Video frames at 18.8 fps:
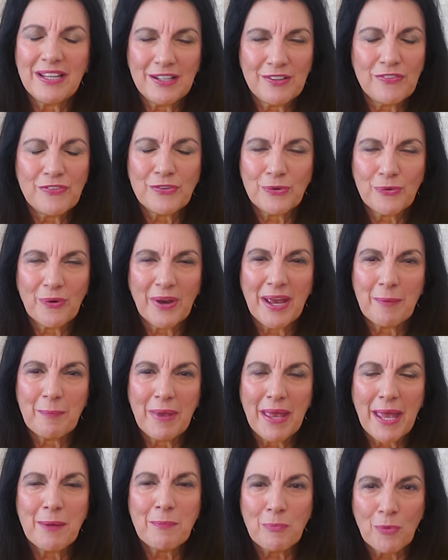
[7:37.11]
Instagram,
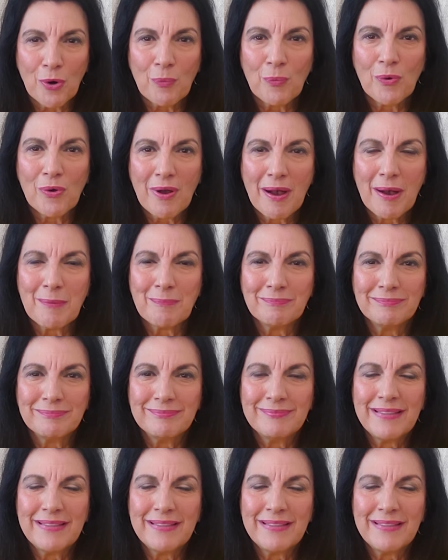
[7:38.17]
and more will come.